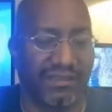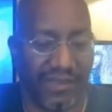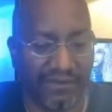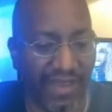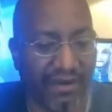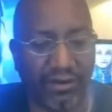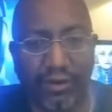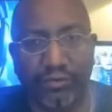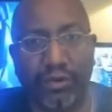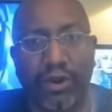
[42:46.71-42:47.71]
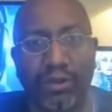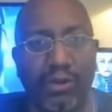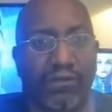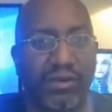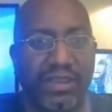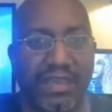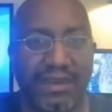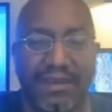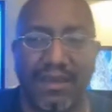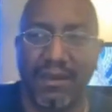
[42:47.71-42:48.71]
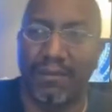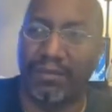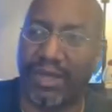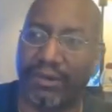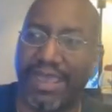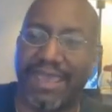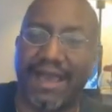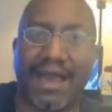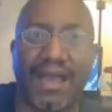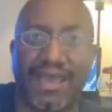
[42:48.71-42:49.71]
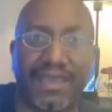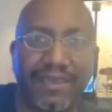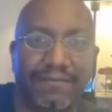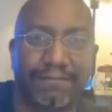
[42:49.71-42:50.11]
They've got to go through it all over again. But AI,